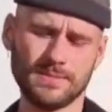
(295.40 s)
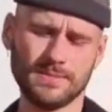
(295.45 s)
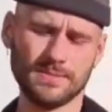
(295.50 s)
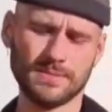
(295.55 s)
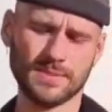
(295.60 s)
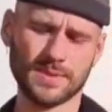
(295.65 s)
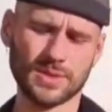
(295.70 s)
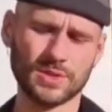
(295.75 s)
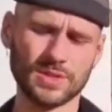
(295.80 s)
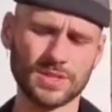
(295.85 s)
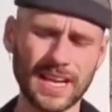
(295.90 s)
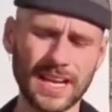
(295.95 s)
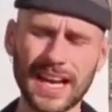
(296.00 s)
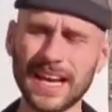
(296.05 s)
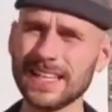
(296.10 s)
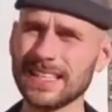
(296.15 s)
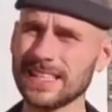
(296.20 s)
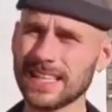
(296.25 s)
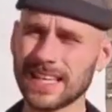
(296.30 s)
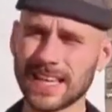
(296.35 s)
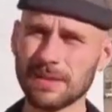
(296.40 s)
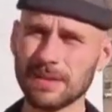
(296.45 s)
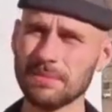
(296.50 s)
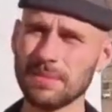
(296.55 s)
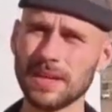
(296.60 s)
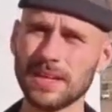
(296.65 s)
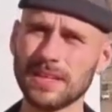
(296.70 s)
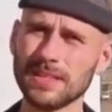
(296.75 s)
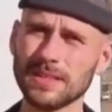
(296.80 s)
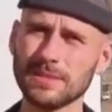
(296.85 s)
society can
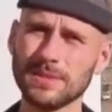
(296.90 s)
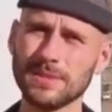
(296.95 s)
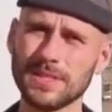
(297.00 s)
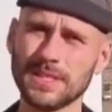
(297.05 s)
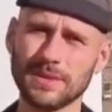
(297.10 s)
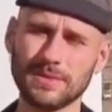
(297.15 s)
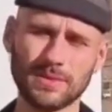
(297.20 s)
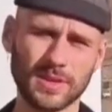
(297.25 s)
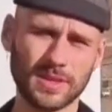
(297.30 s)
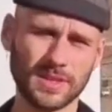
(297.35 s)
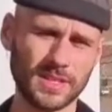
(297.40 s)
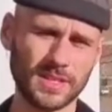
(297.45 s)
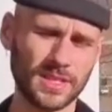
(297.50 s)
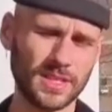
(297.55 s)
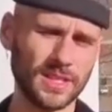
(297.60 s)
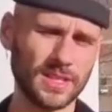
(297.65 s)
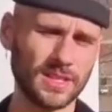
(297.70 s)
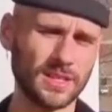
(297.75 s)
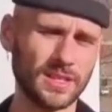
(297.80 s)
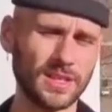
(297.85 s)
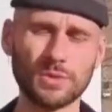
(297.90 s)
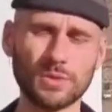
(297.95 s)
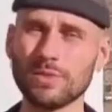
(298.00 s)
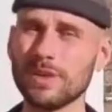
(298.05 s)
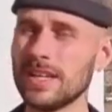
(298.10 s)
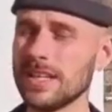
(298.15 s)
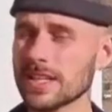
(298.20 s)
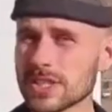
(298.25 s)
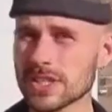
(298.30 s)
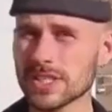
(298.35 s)
be a little bit different here. The
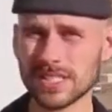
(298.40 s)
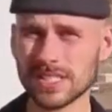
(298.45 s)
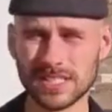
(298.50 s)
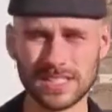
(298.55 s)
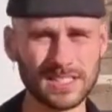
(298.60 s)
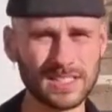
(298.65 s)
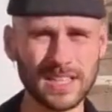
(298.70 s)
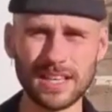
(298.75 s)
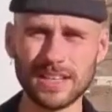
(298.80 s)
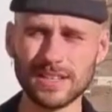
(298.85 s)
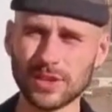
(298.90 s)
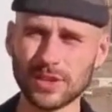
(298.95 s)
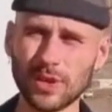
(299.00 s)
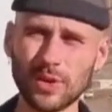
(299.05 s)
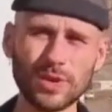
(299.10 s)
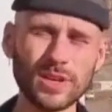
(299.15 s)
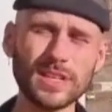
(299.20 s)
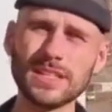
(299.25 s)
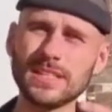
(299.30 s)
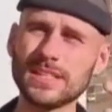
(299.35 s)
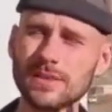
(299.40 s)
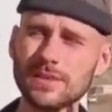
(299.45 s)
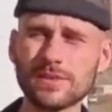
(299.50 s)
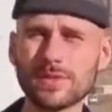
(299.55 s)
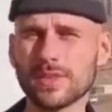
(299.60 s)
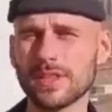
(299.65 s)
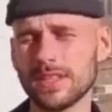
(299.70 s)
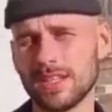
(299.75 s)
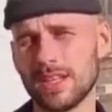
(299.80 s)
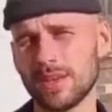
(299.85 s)
religious is totally
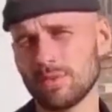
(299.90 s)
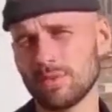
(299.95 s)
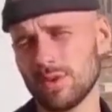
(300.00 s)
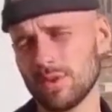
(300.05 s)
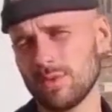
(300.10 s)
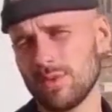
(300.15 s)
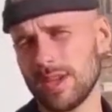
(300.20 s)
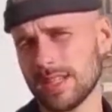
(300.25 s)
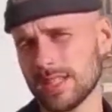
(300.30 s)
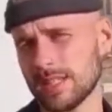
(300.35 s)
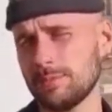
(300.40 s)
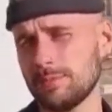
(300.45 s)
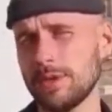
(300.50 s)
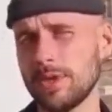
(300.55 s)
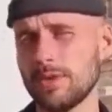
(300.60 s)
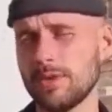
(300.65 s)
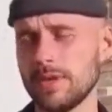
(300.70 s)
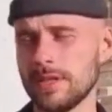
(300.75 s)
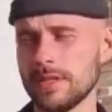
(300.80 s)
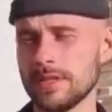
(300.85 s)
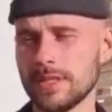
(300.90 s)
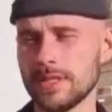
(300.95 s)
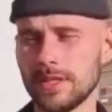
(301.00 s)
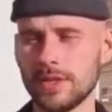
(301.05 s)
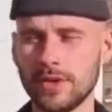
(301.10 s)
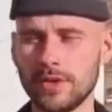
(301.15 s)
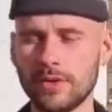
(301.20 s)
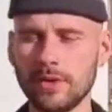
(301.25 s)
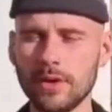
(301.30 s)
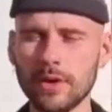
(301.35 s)
different than what we experience in
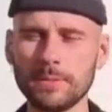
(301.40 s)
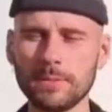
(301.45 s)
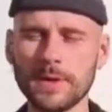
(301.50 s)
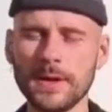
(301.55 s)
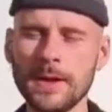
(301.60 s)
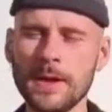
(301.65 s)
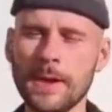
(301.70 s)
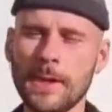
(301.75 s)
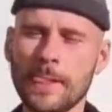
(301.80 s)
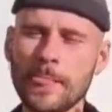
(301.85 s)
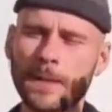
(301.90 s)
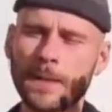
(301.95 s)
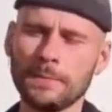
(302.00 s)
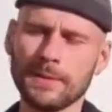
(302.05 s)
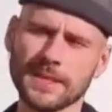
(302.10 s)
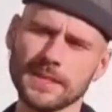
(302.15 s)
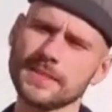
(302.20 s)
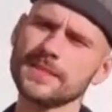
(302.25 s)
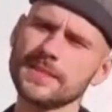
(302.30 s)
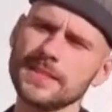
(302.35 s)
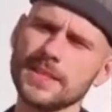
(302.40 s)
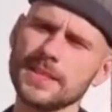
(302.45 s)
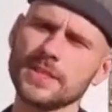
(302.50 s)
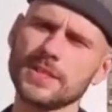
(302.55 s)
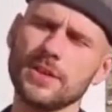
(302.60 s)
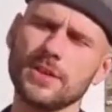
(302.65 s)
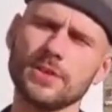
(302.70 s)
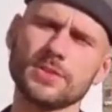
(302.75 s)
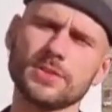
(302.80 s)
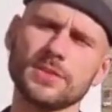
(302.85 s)
Europe. But this is
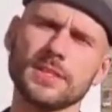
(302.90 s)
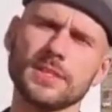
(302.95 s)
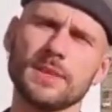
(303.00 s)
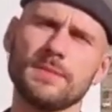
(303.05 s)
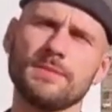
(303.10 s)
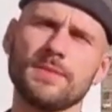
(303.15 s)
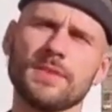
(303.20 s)
actually also something